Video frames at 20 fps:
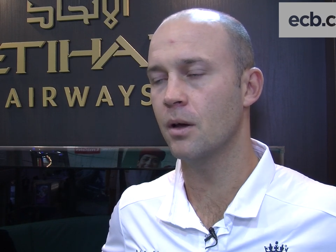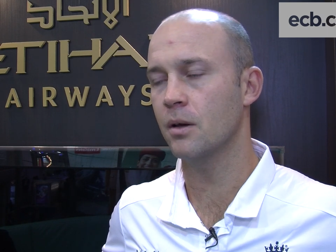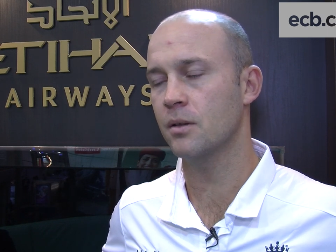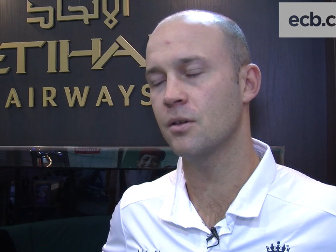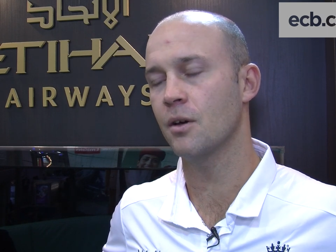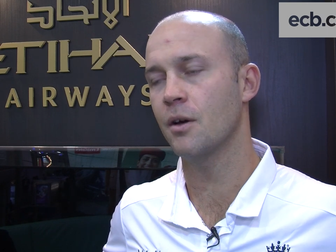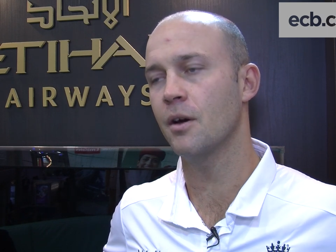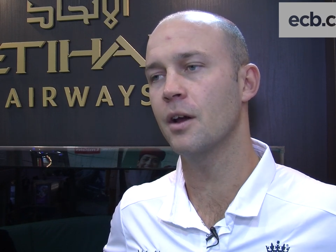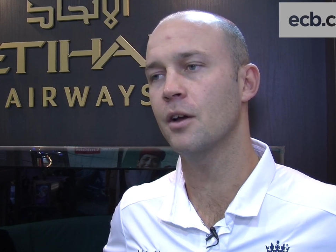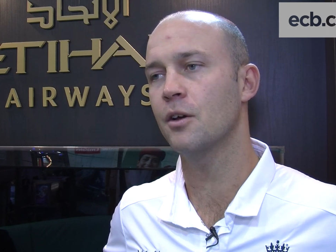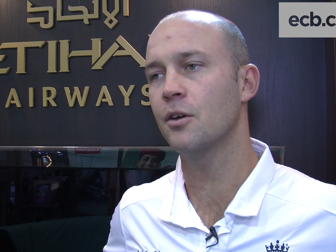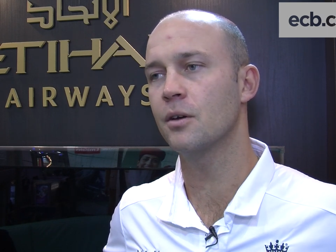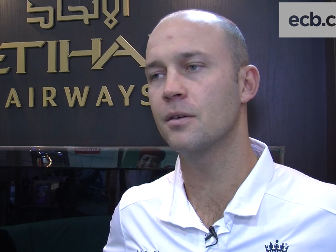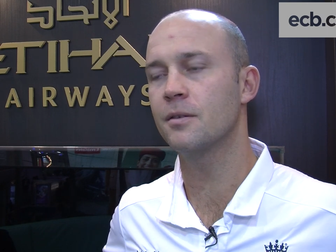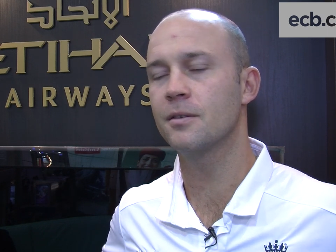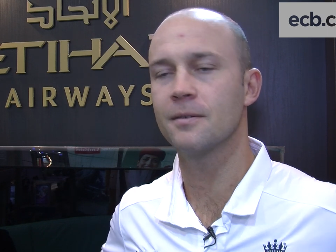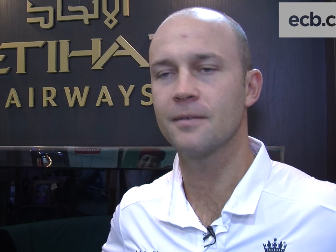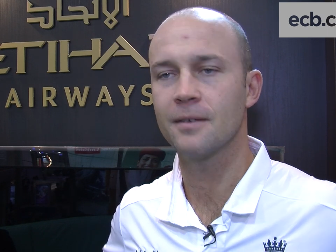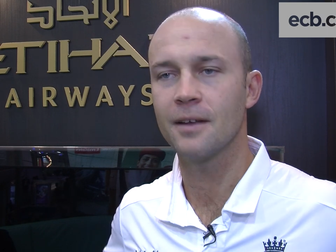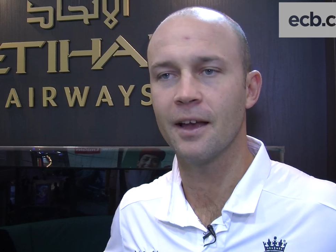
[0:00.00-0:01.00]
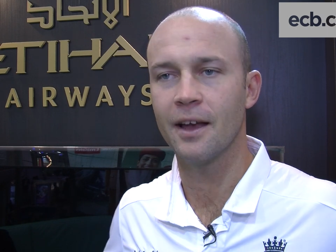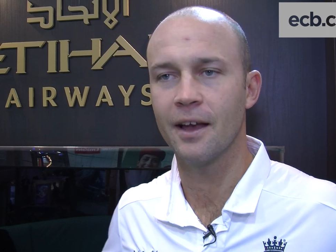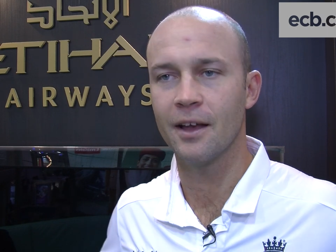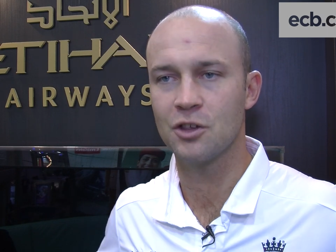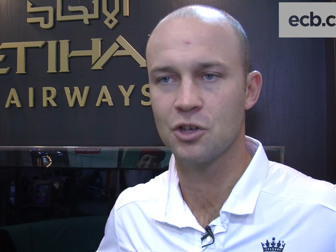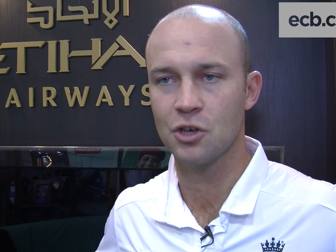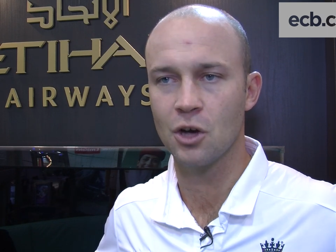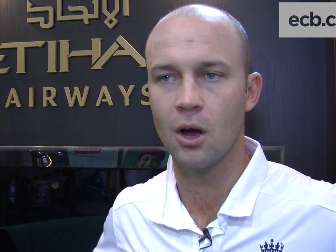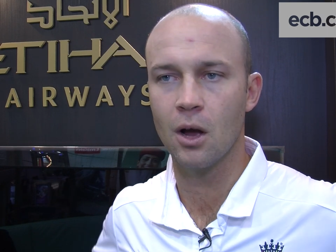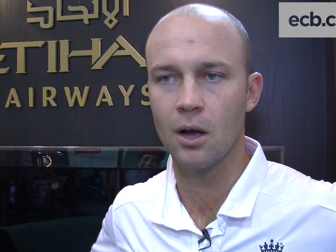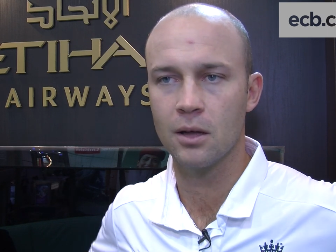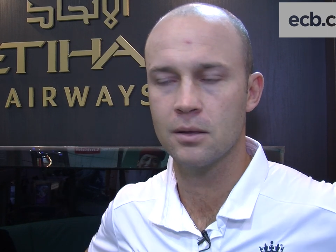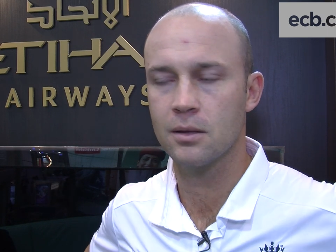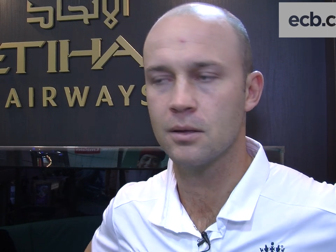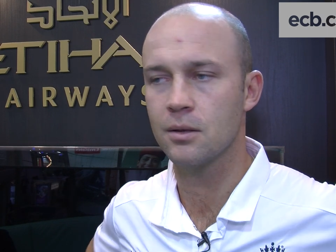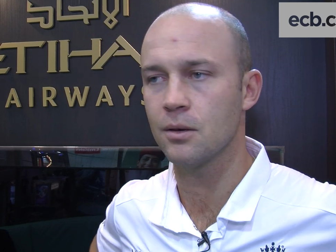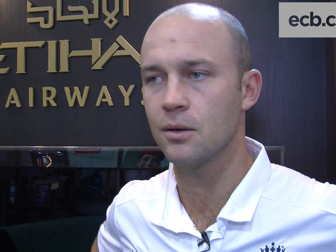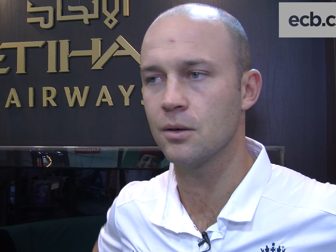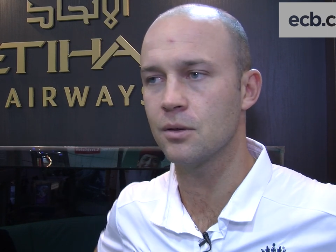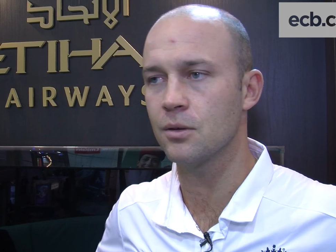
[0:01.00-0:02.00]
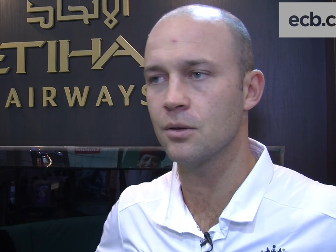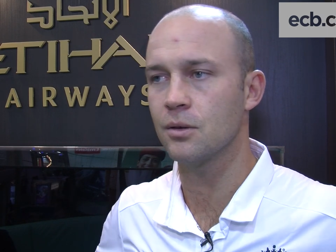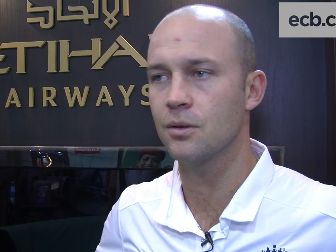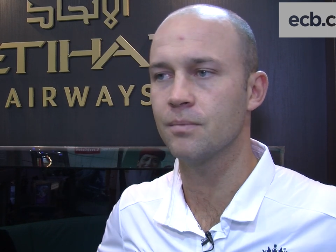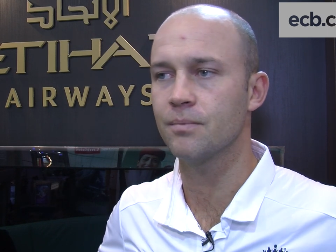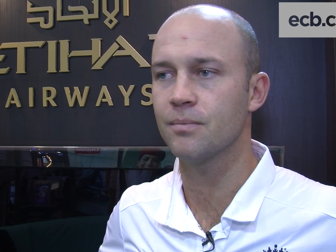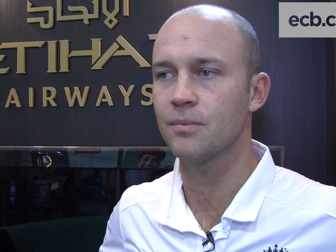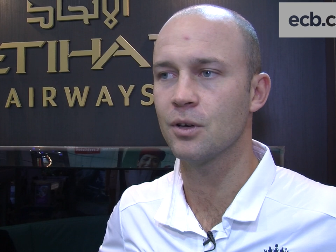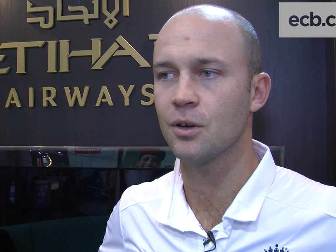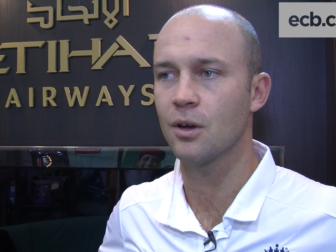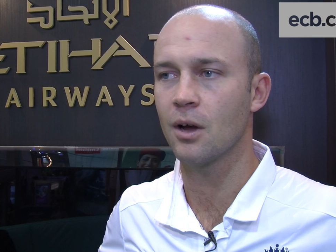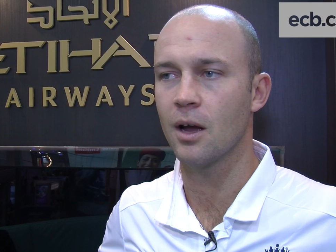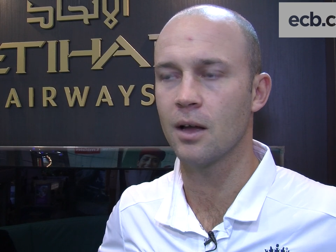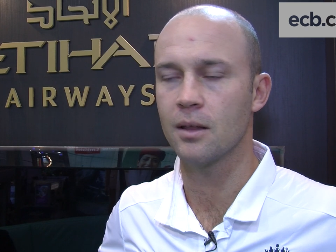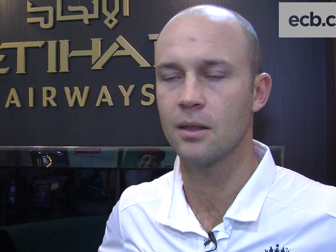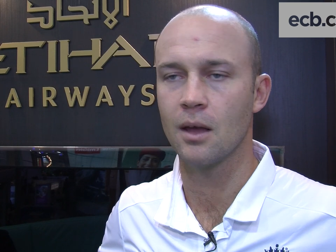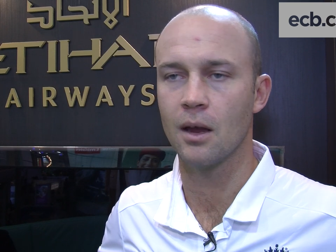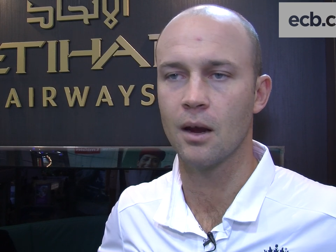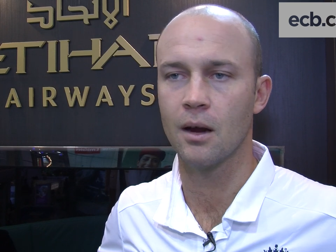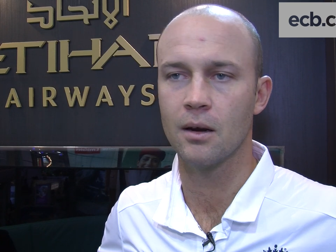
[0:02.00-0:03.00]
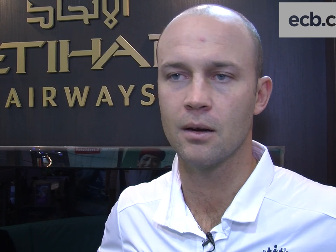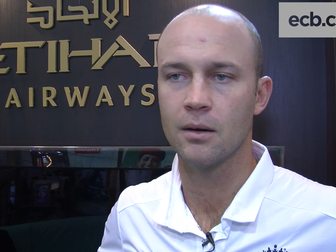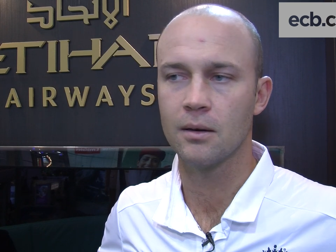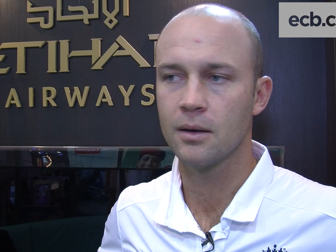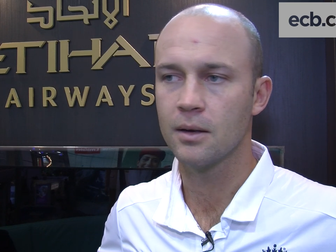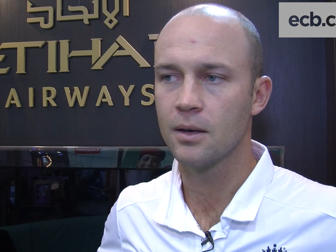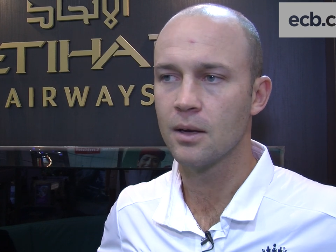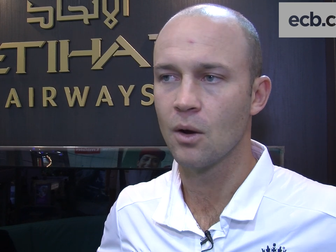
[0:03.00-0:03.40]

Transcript: Uh, sorry, a good uh, chance to, to to go out there and